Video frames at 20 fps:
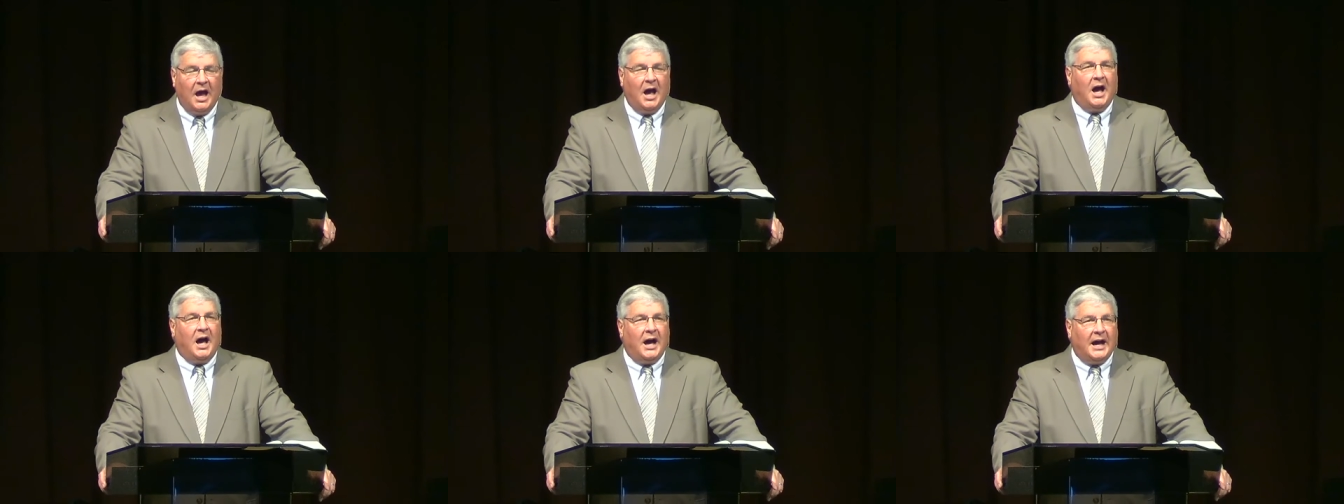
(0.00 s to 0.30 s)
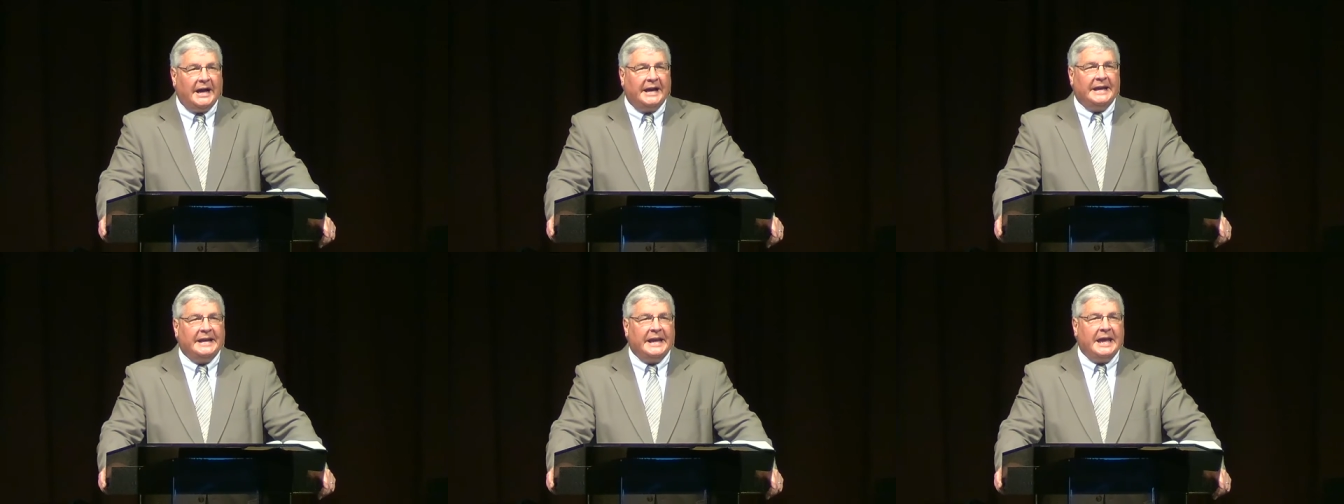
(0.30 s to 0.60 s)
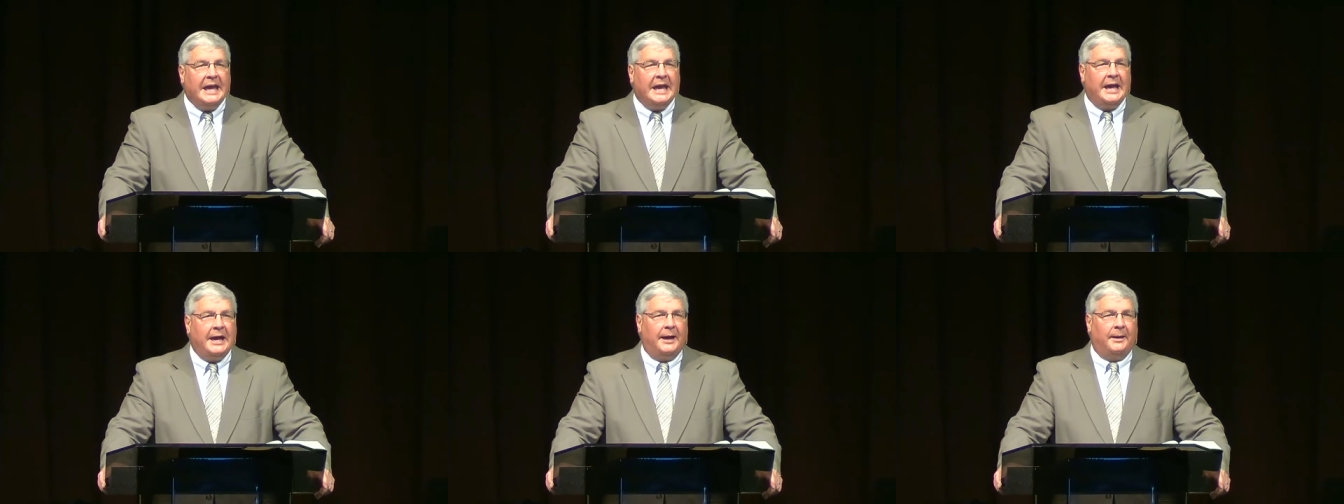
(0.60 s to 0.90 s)
I
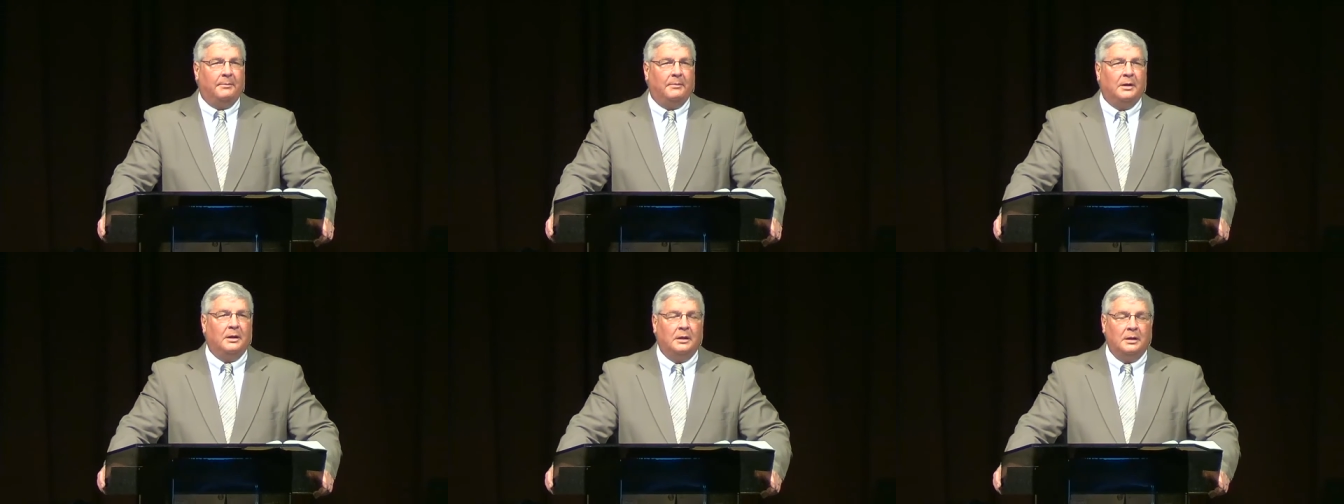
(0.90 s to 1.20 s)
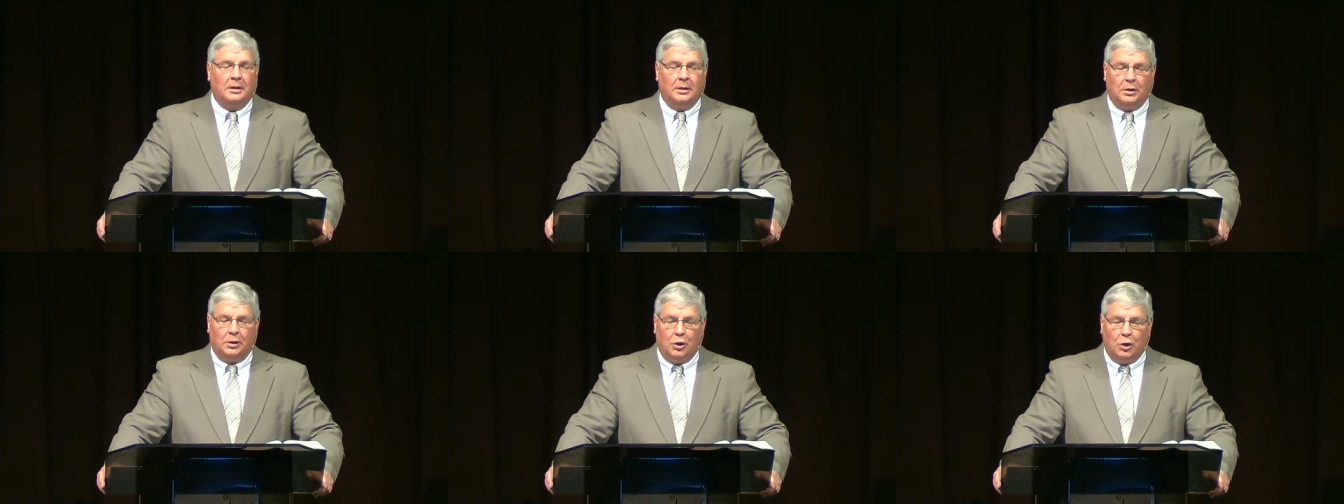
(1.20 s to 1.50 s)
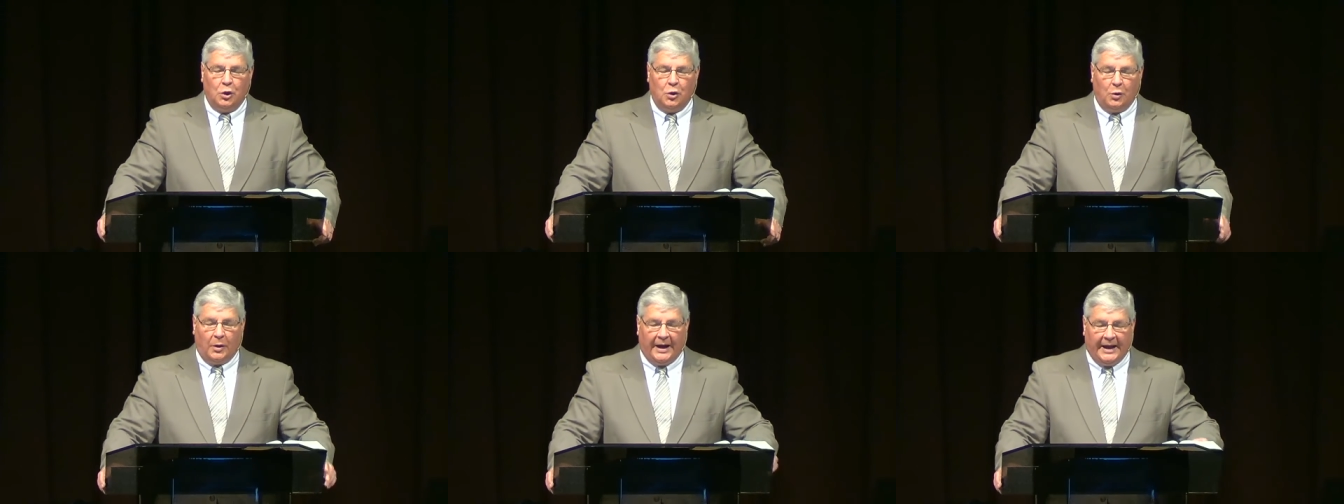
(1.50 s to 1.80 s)
am
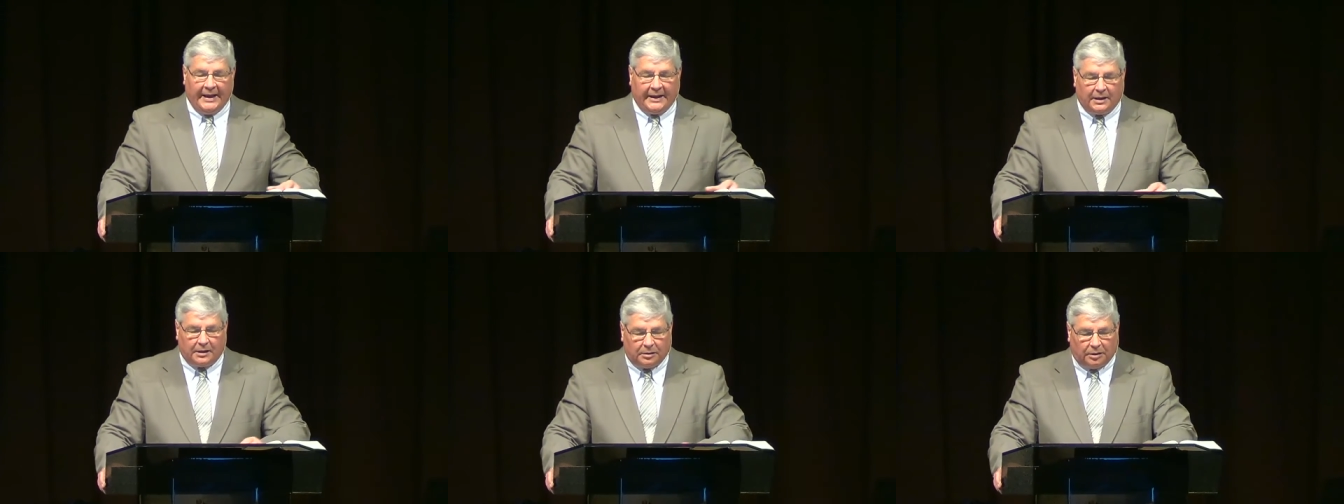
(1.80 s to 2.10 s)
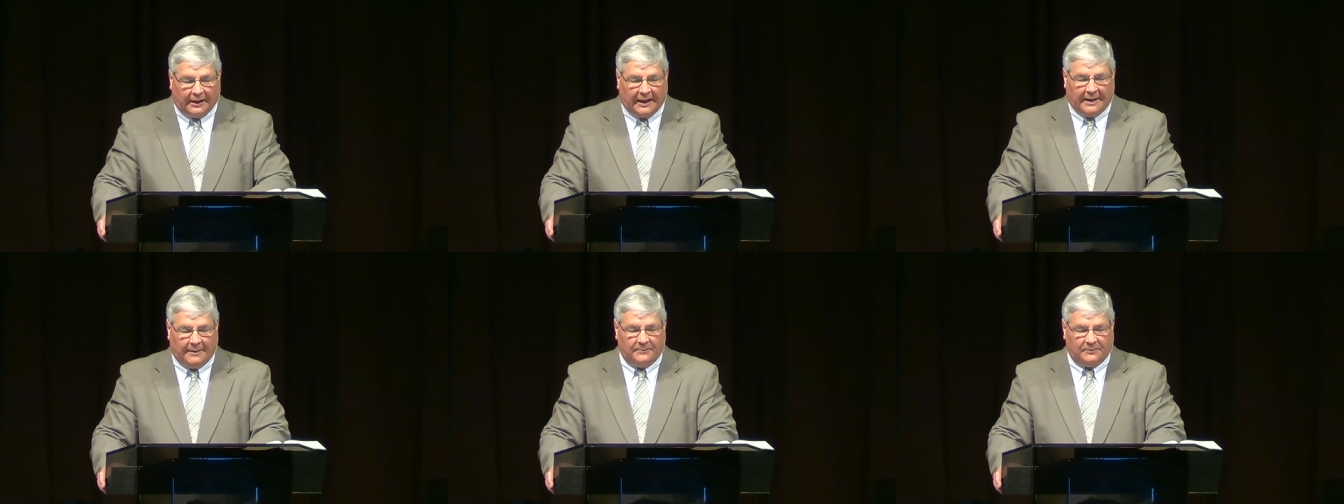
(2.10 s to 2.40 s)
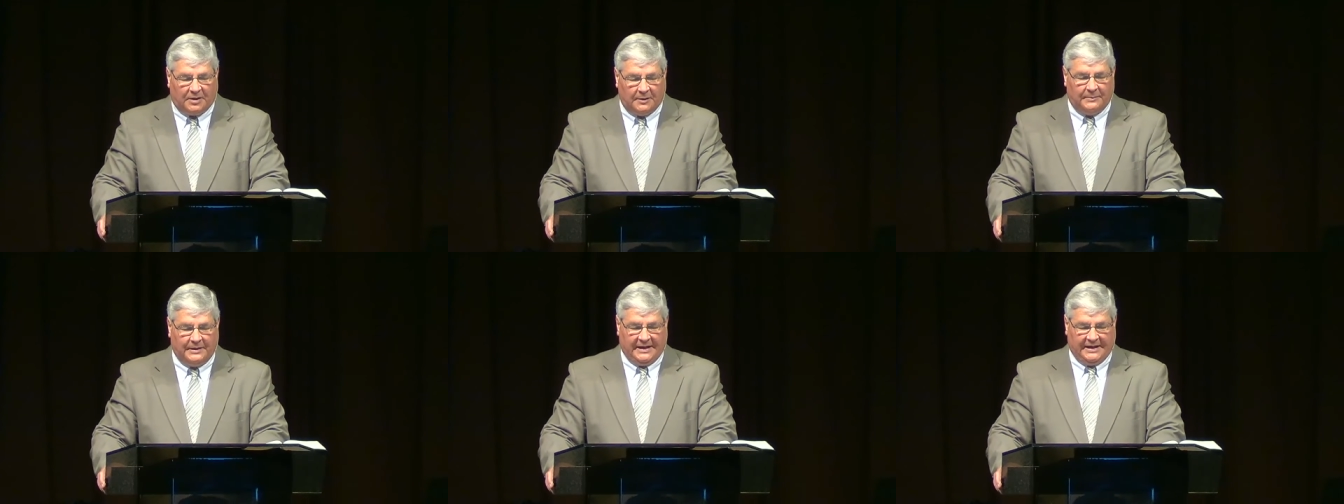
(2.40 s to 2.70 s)
who I claim
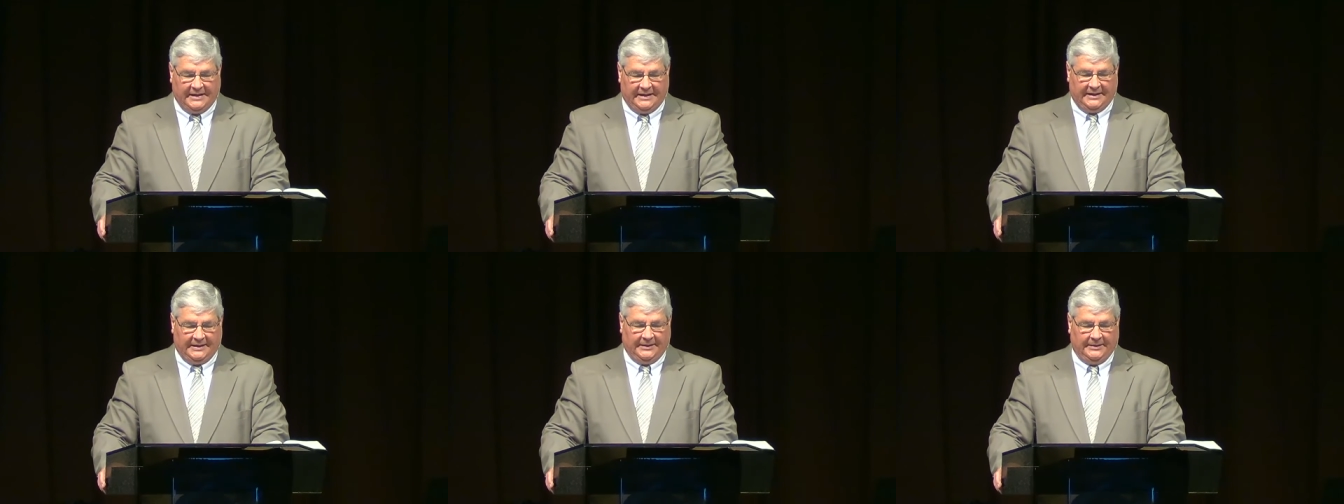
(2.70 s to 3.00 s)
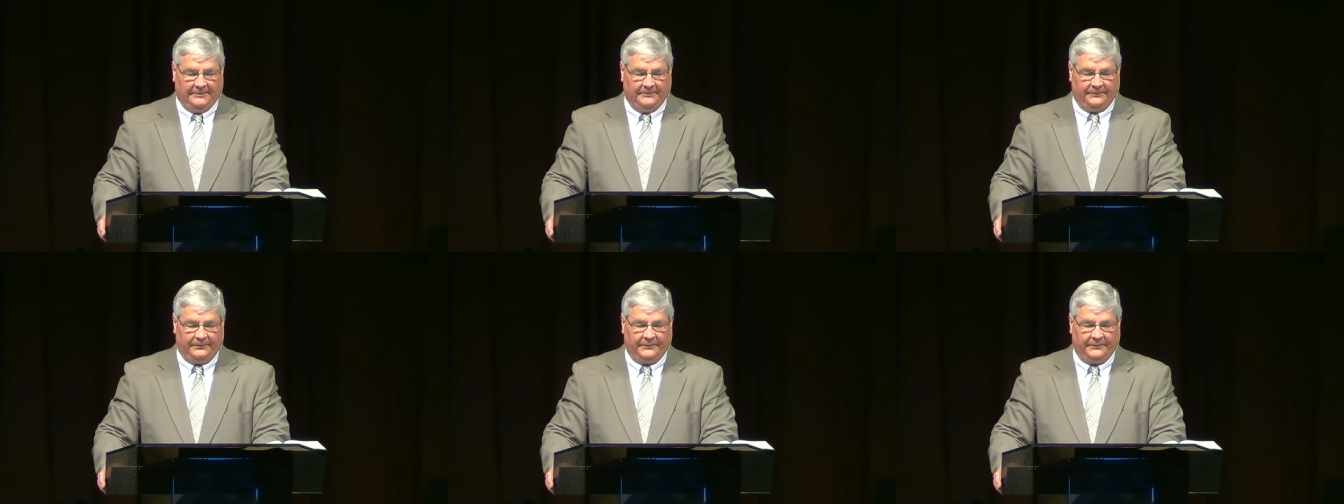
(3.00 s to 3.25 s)
to be.